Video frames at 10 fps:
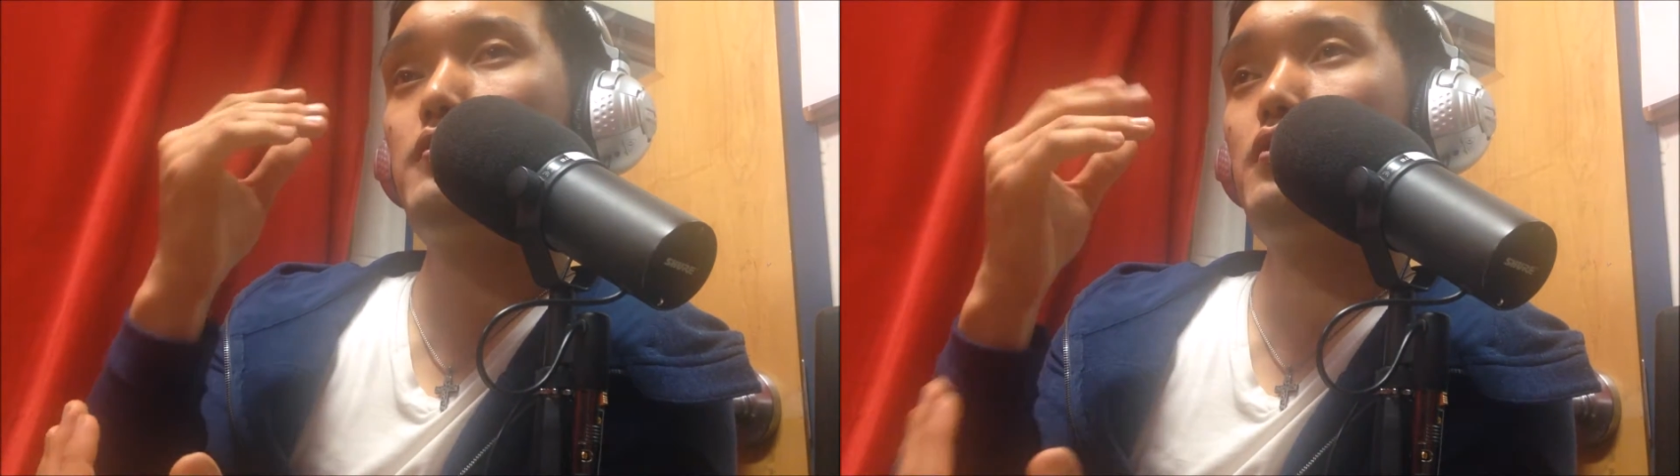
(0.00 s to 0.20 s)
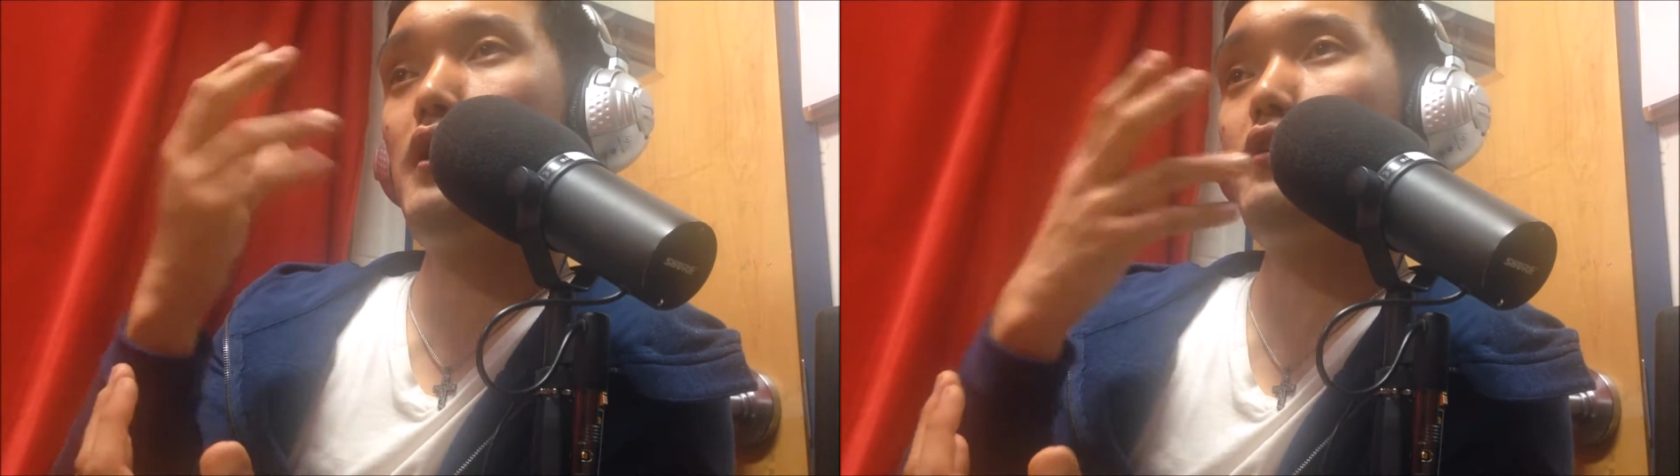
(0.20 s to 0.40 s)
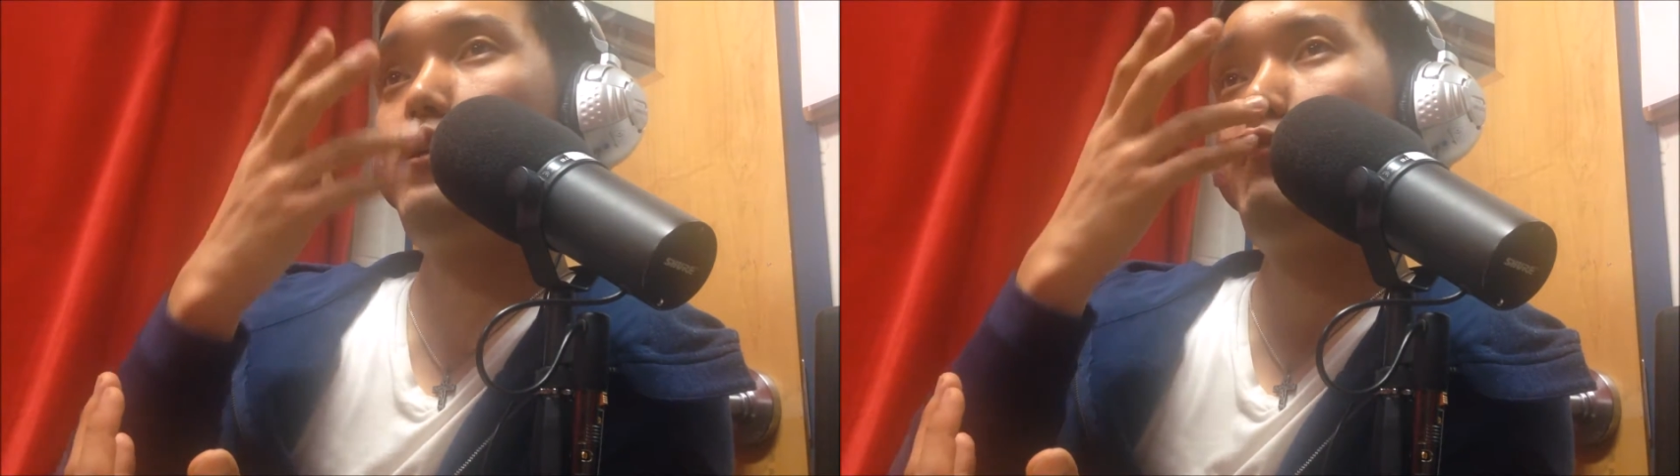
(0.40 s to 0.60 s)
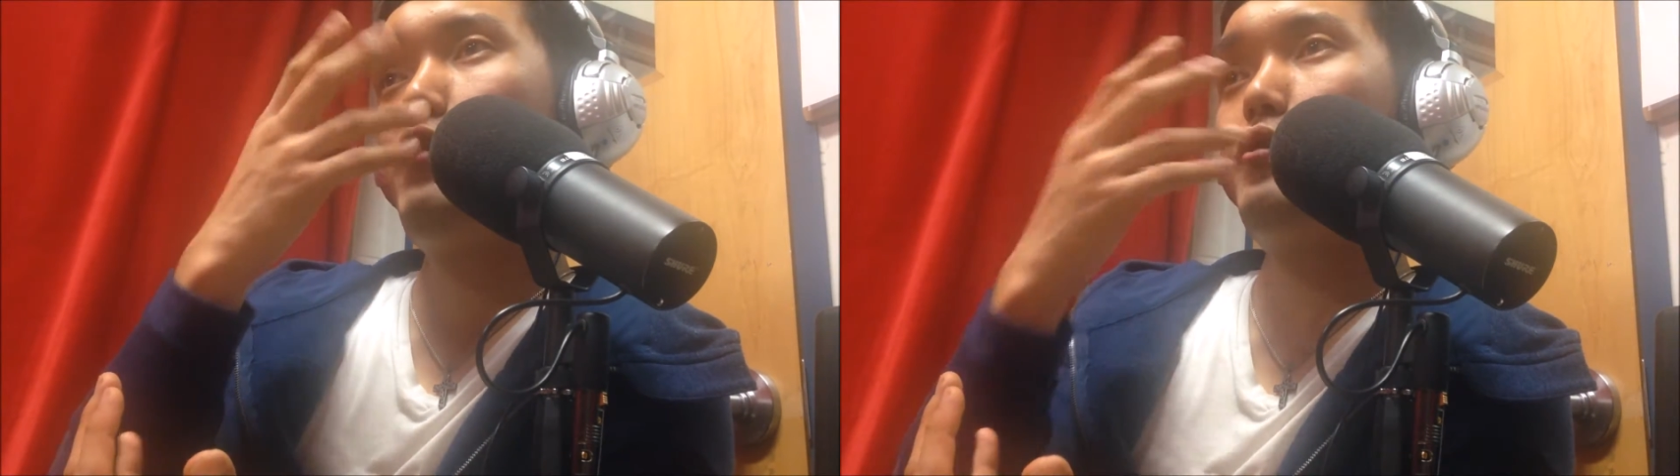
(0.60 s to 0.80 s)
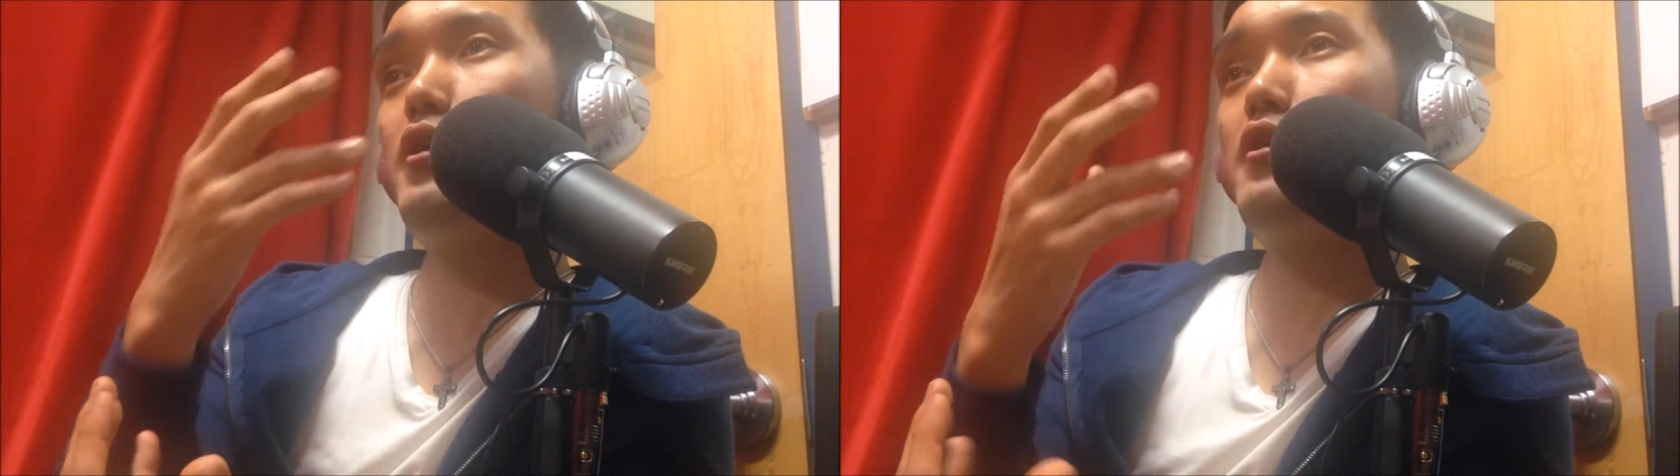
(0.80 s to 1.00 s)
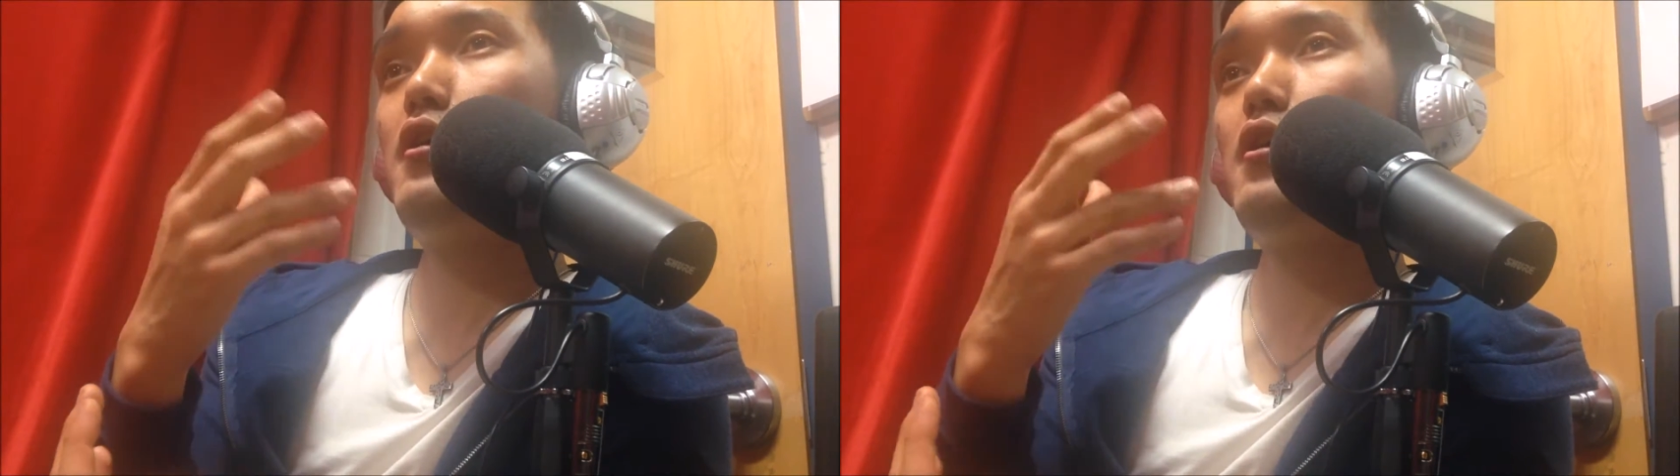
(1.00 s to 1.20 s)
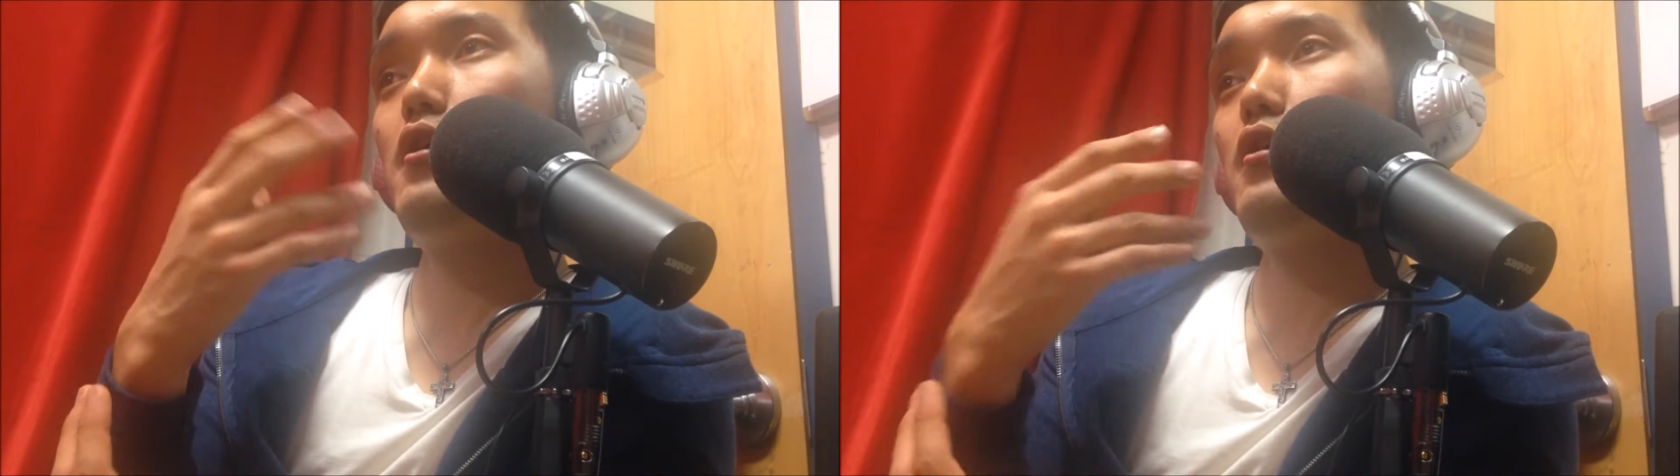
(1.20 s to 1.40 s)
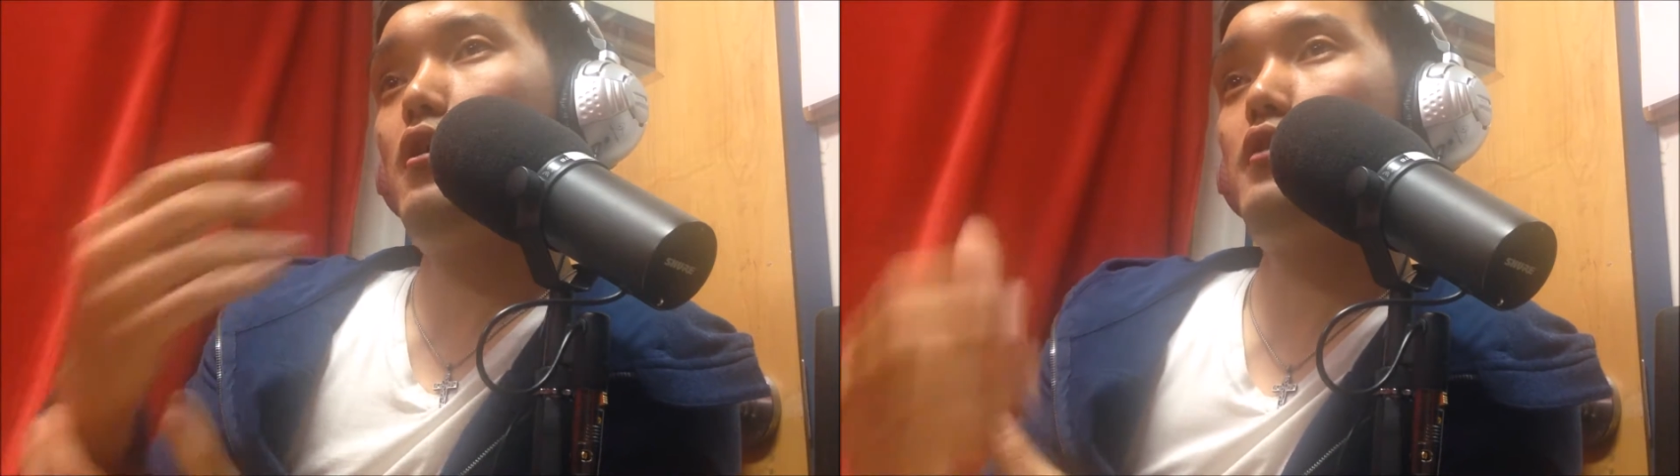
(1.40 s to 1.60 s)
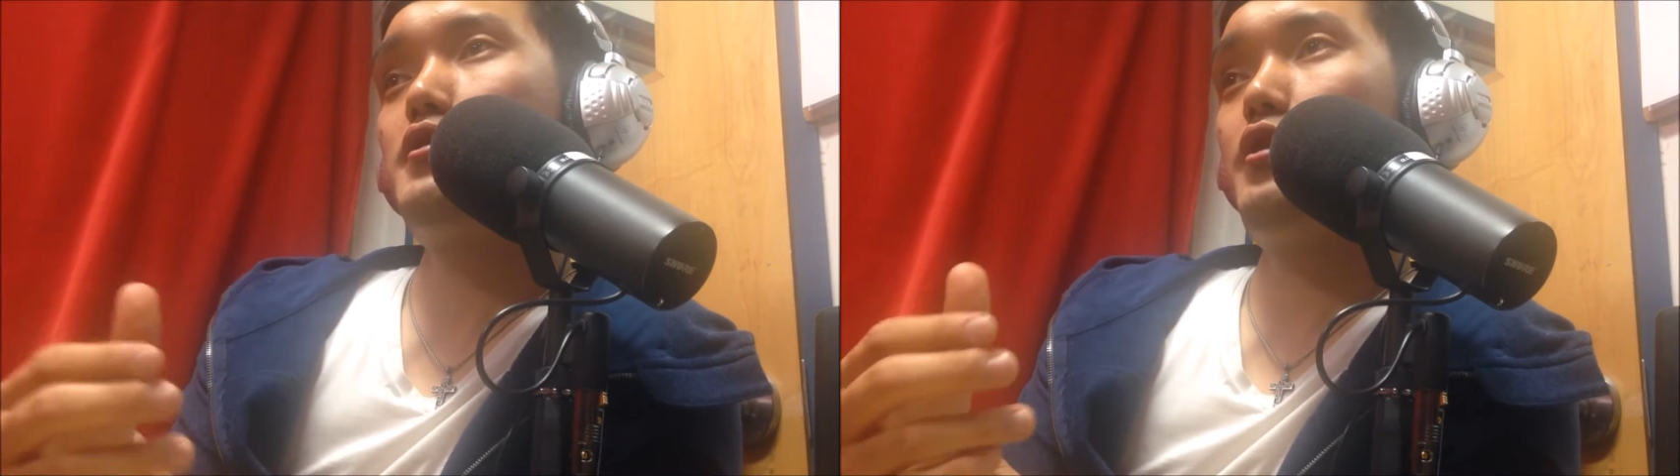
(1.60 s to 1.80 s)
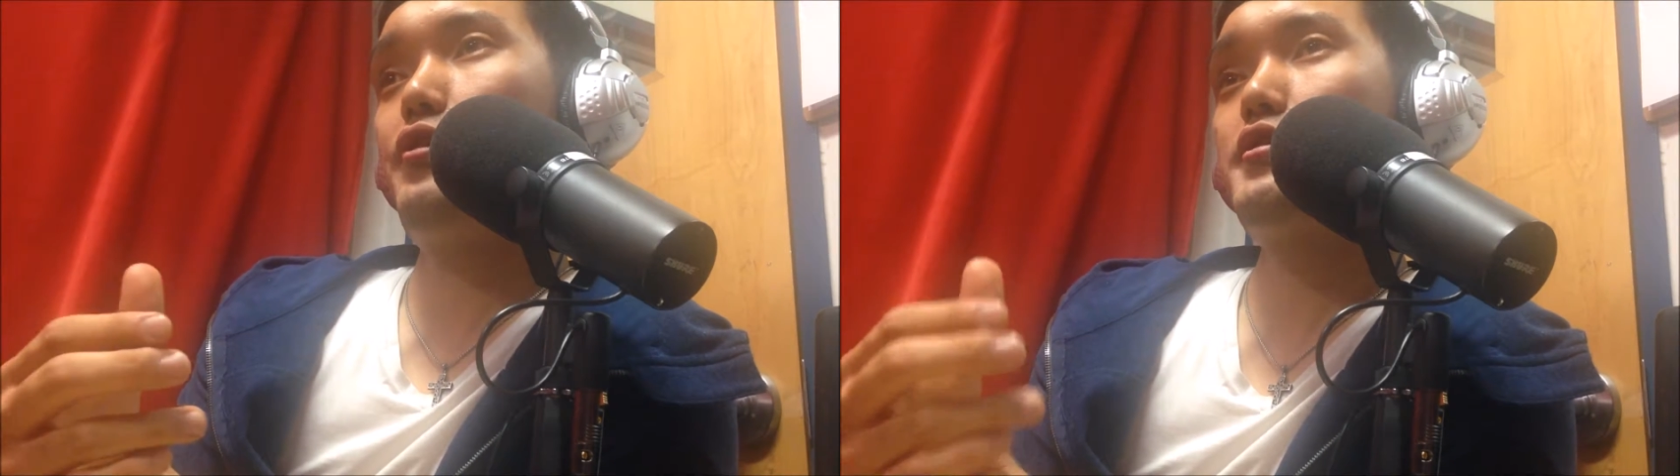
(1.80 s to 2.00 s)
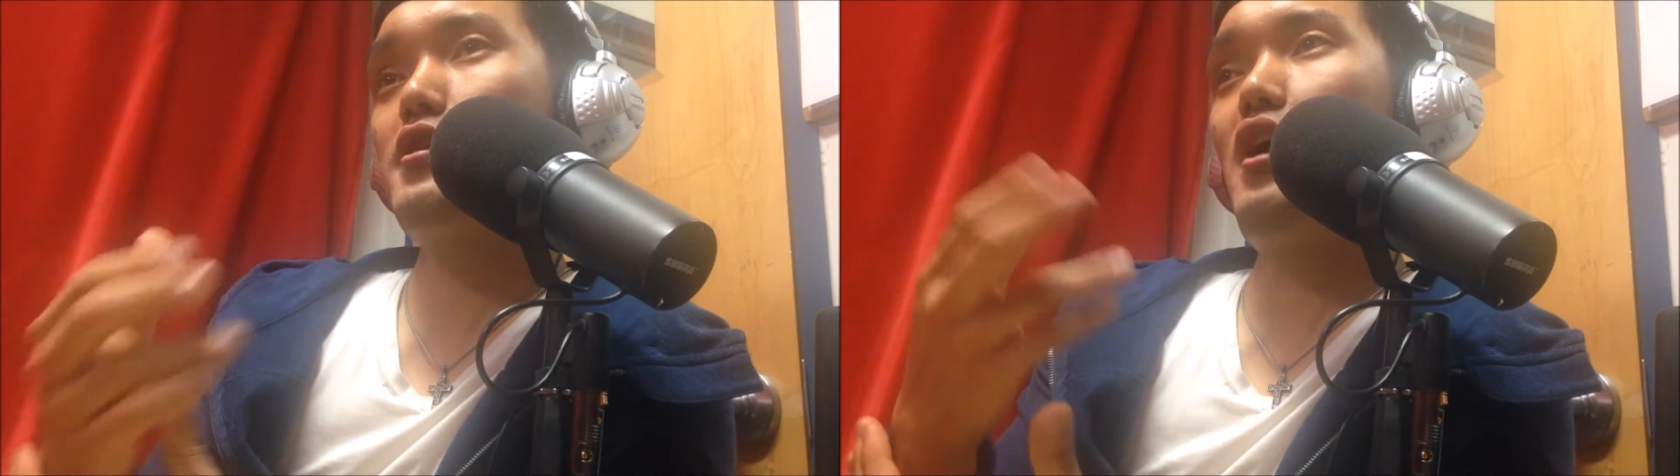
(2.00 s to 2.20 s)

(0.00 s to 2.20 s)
So I had a very serious